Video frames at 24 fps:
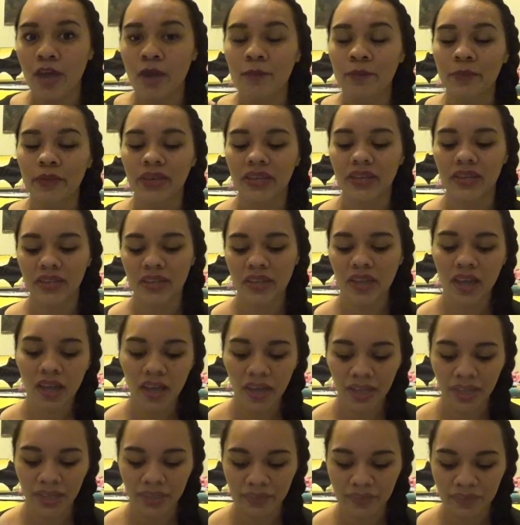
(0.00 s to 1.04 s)

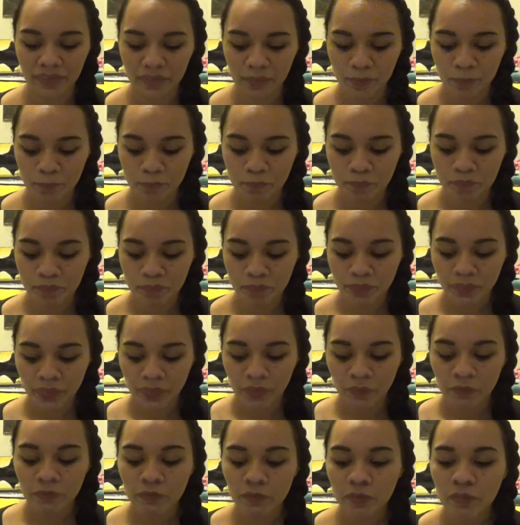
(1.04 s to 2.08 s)
Because,
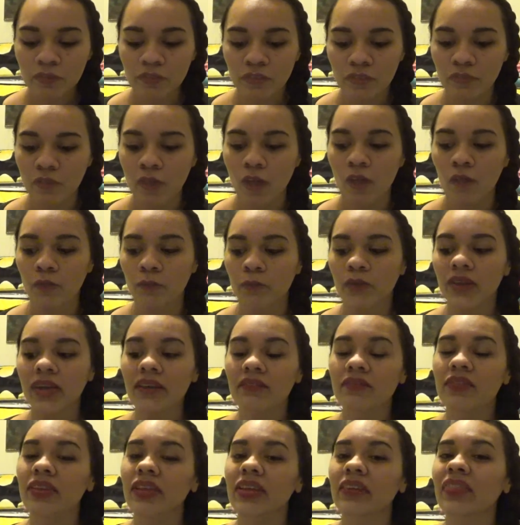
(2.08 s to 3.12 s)
first of all, we
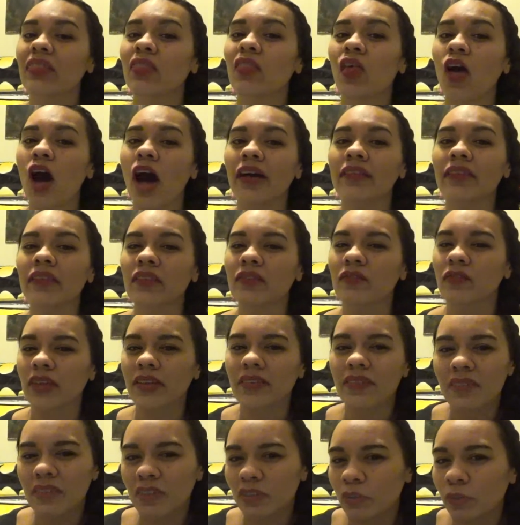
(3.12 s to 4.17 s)
have seen lots of
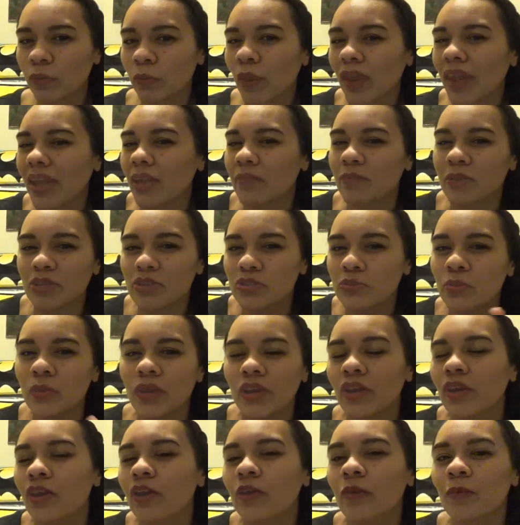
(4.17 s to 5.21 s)
Instagram and
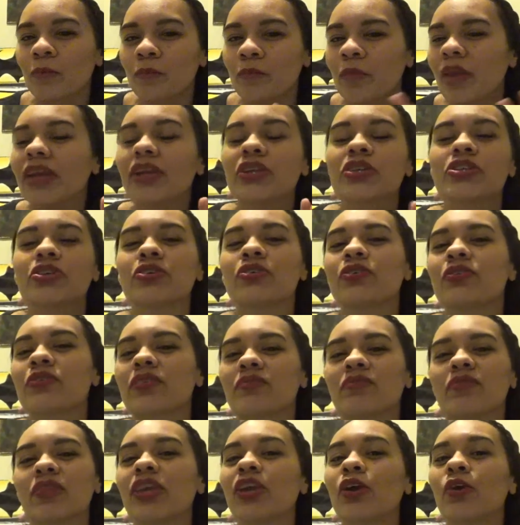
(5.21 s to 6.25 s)
Twitter pictures
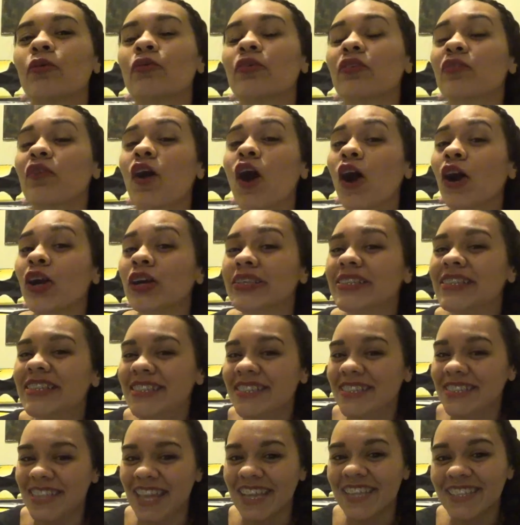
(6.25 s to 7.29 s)
and videos of Hart
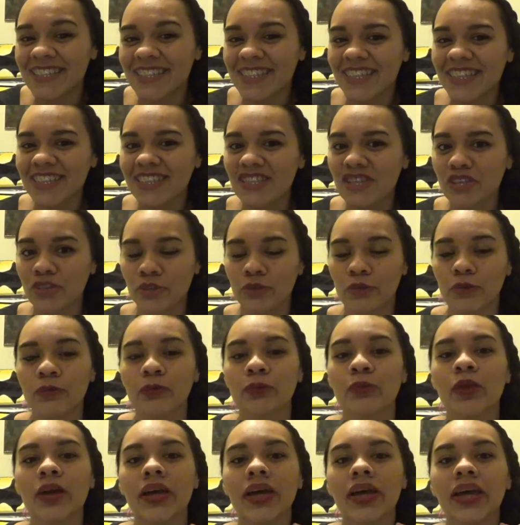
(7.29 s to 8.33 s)
Denton,
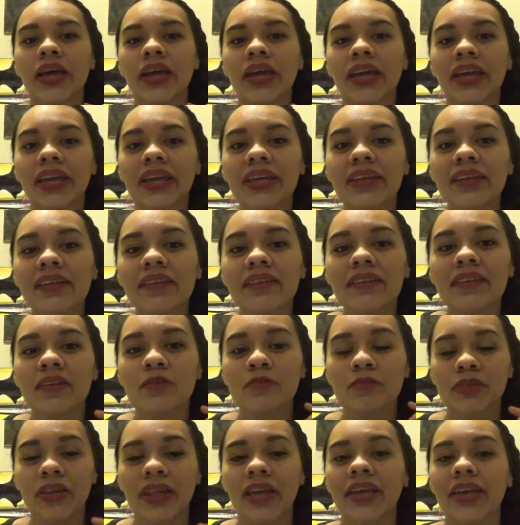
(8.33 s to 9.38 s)
who is
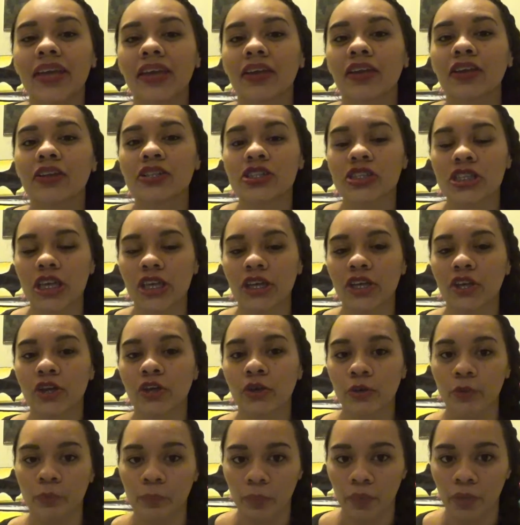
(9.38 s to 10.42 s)
playing Chick
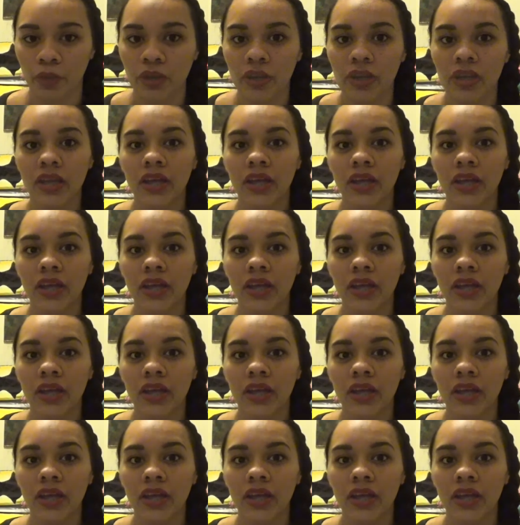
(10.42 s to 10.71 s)
Cooper,